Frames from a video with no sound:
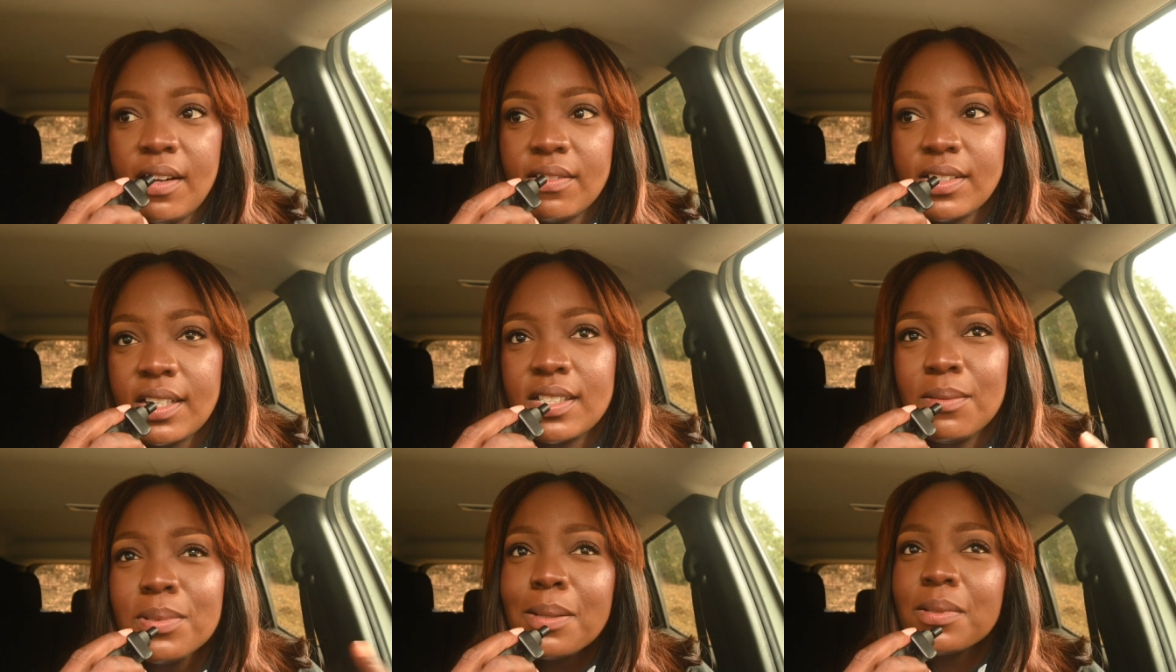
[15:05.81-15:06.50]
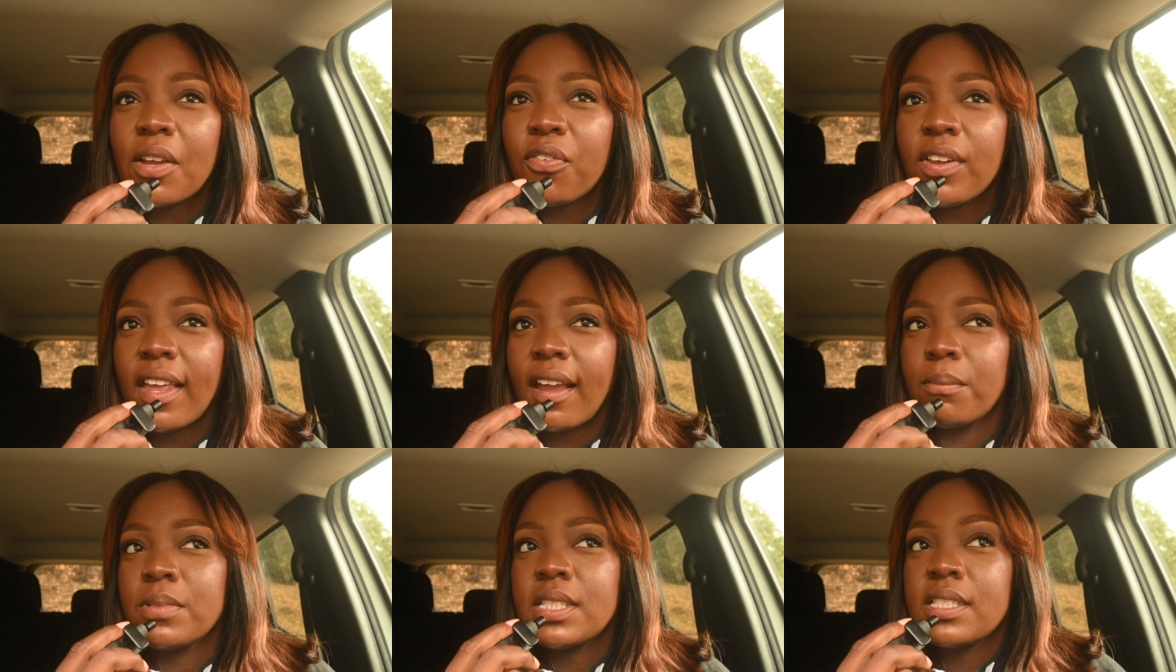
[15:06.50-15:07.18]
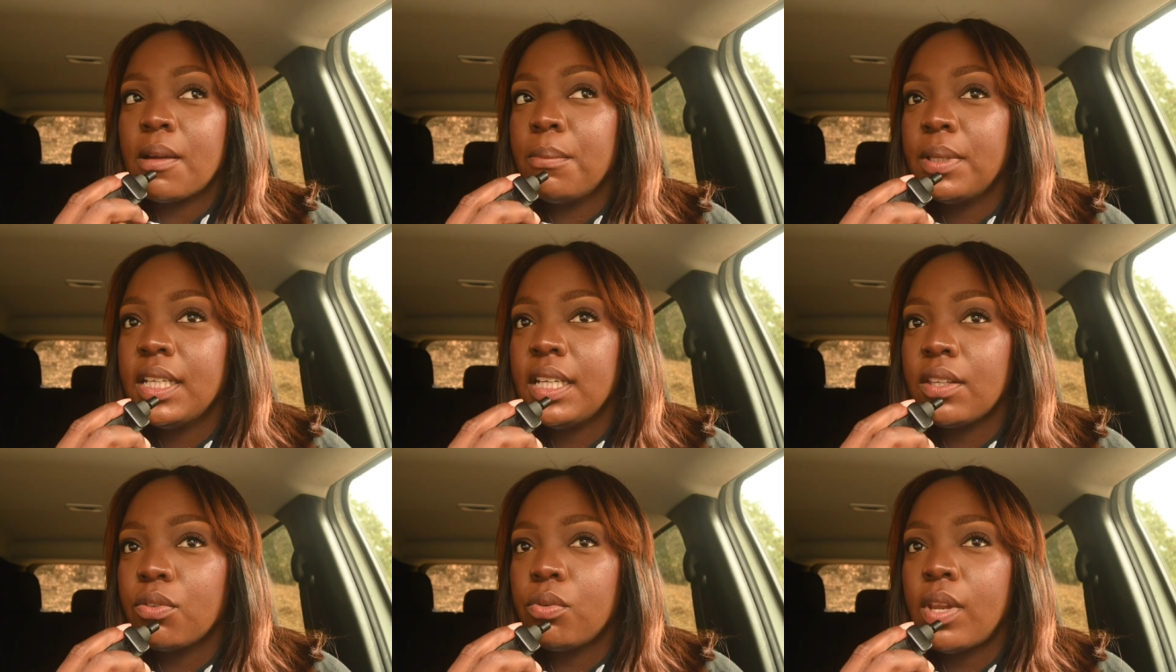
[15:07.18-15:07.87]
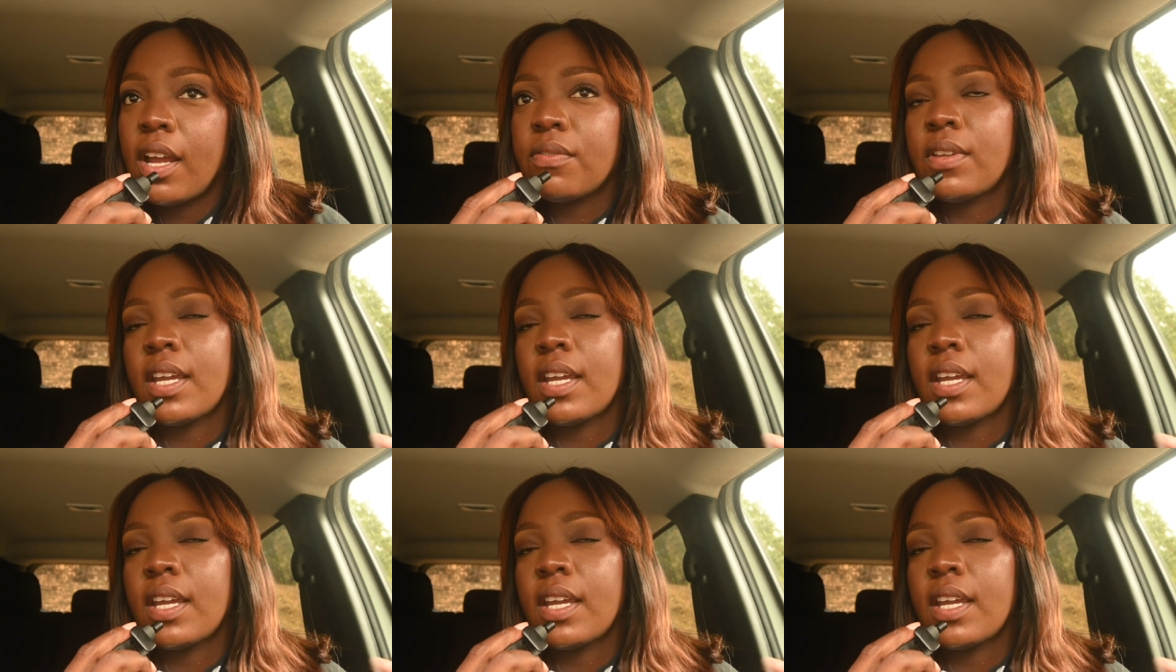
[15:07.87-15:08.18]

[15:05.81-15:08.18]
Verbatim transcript: I was like, sometimes I feel like I'm stumbling through life.